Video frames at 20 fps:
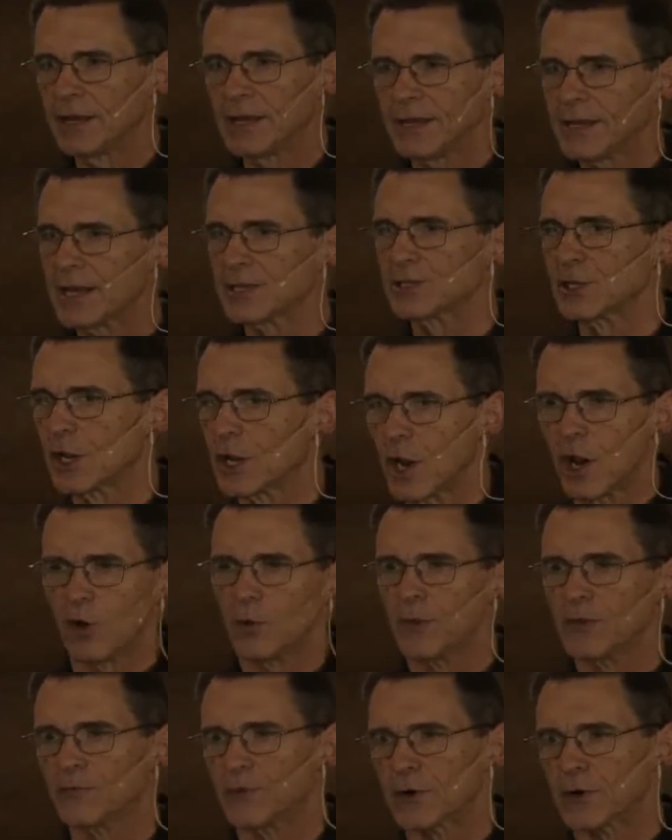It doesn't go
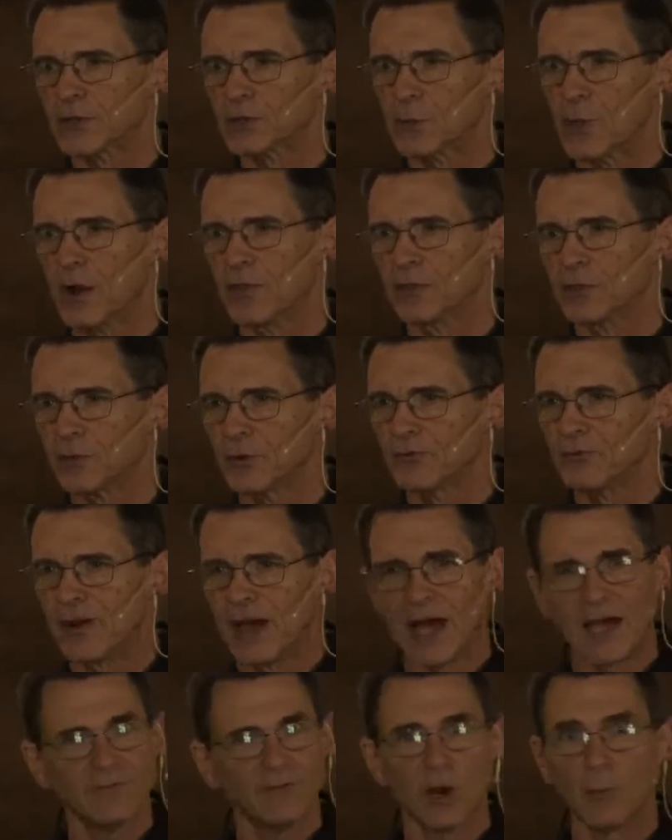with verse 1 through
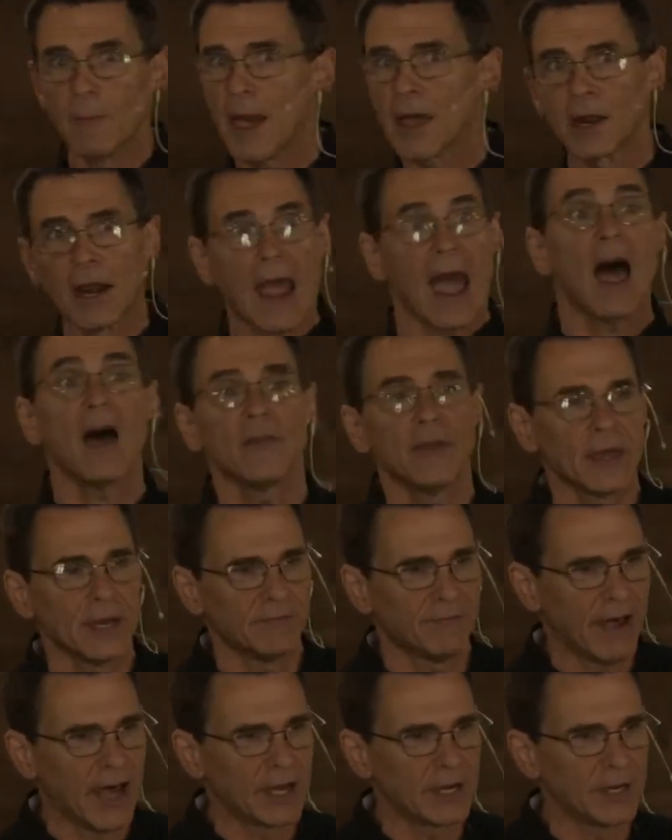5, no matter how they
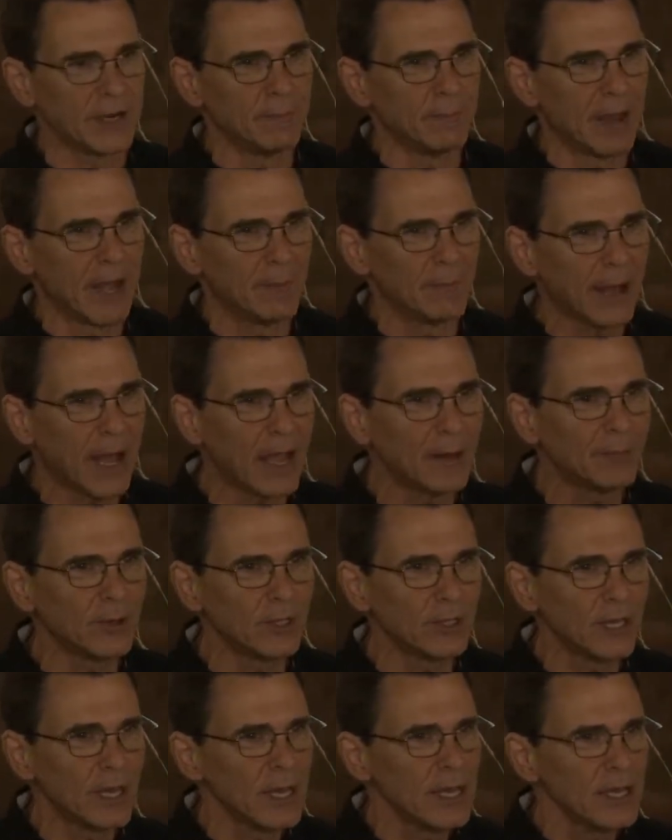divide it in my
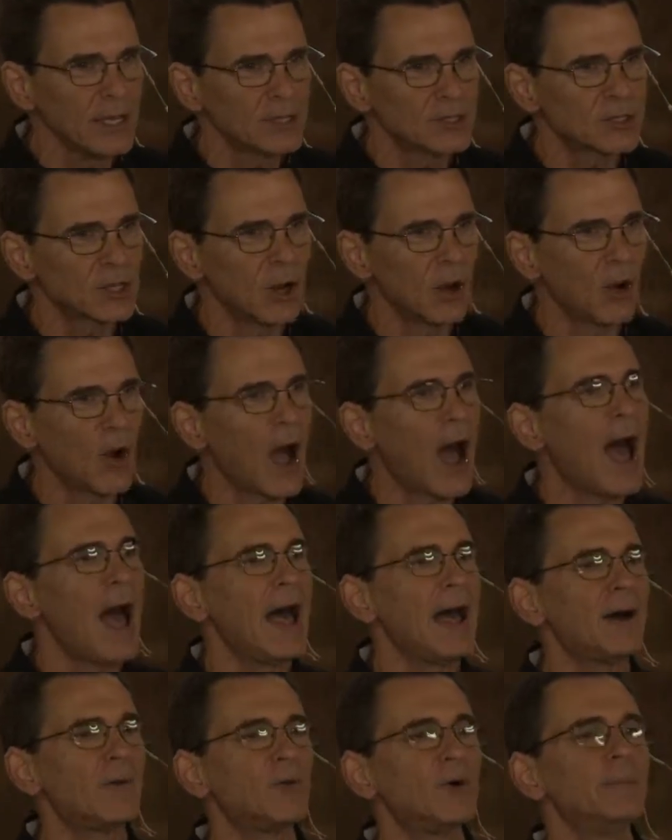Bible. So
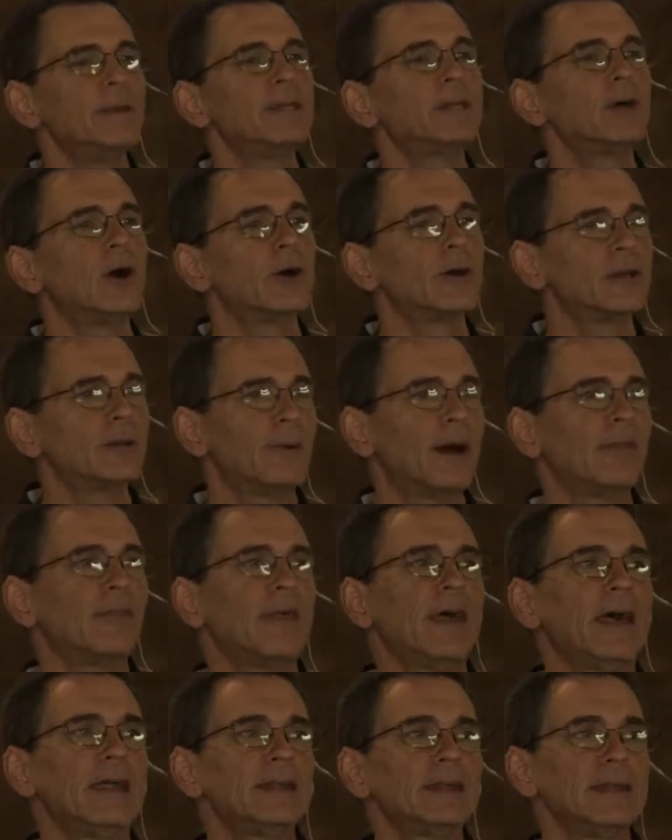I will be talking about
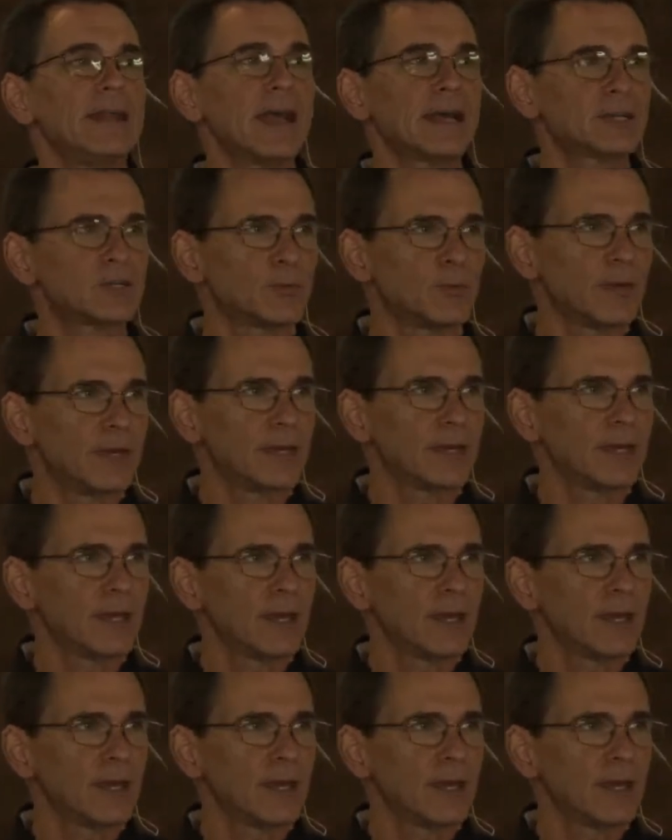that next week.